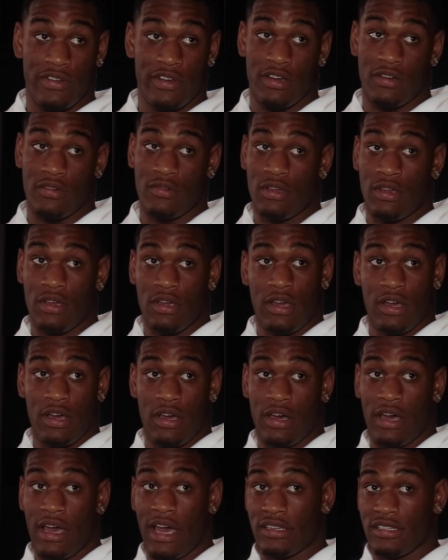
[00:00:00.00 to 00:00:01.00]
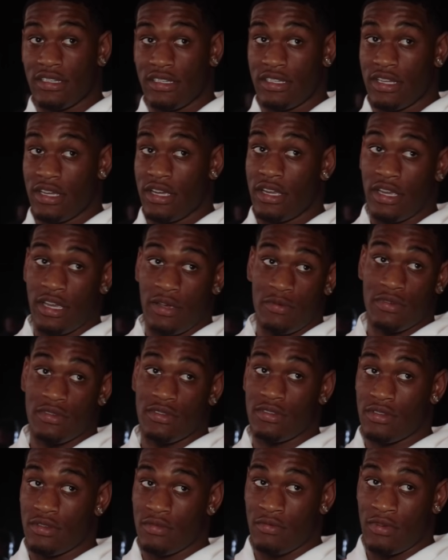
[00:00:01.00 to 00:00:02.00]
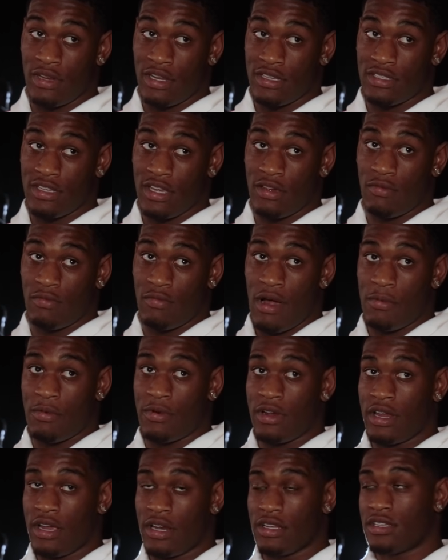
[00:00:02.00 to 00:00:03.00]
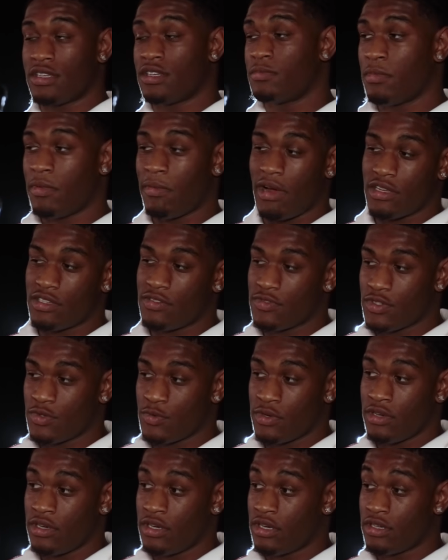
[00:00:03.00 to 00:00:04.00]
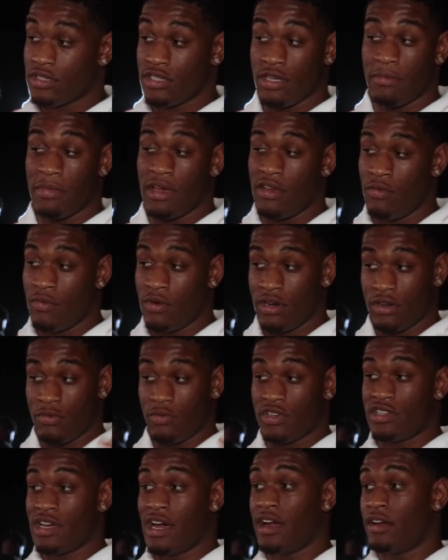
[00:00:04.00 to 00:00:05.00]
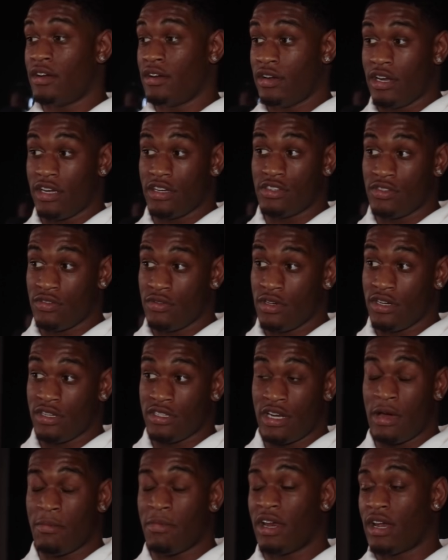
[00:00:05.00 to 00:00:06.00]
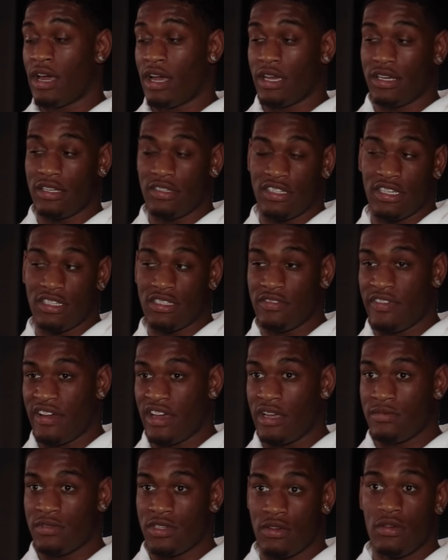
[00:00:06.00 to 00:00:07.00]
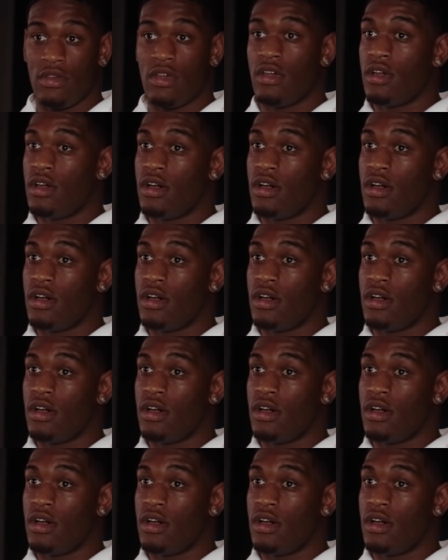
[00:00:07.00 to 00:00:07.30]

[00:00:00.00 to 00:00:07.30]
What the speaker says: know. As he said, he was, let's say, Robert Helenius has been boxing for 20 years. He may want to retire in the next 2 years, and I may not get a chance to fight him. So,